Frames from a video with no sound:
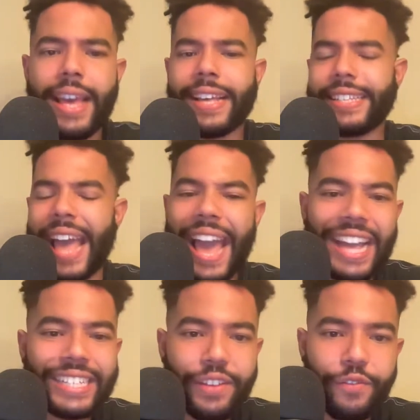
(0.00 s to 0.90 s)
His
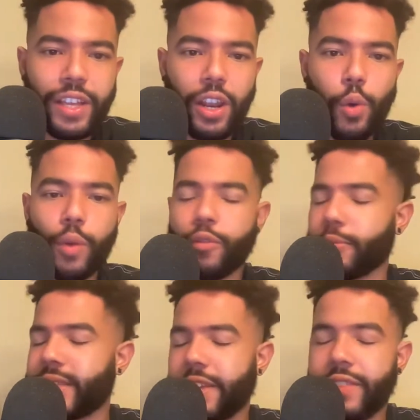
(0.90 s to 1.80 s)
exit velo went from
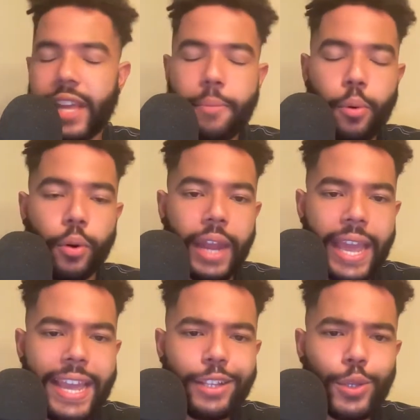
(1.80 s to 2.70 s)

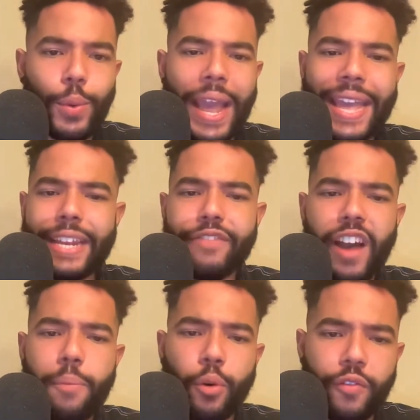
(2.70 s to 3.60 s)
78.8 to
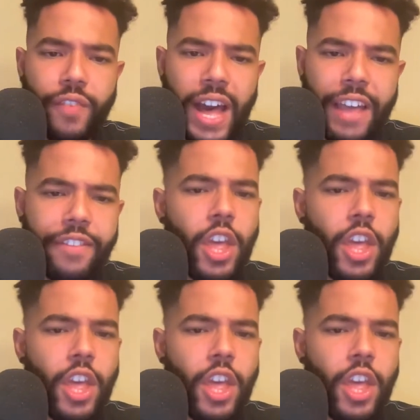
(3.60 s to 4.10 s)
85.5.